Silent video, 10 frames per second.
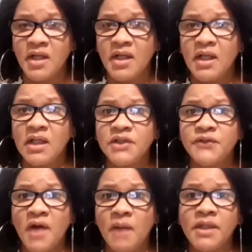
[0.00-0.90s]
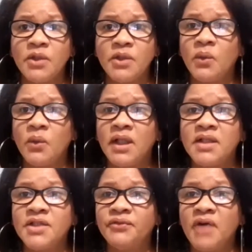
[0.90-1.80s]
in his family, knowing that
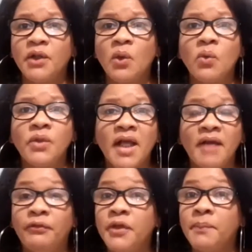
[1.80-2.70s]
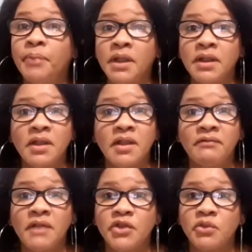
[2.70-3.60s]
his father owed everybody in their
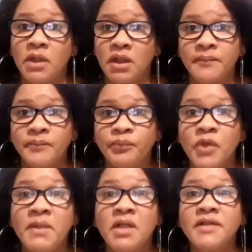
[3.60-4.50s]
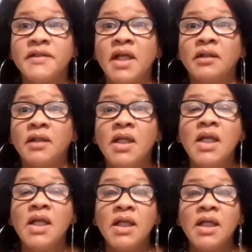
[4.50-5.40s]
village money because he had
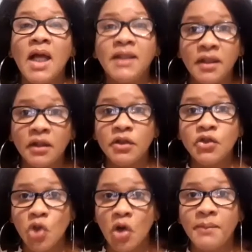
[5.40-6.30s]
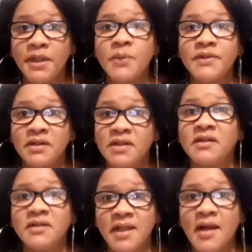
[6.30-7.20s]
a good job, but he was
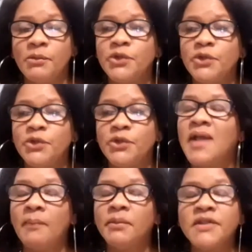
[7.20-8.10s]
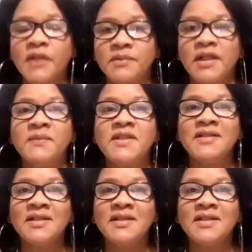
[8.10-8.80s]
addicted to gambling, so he could gamble sometimes his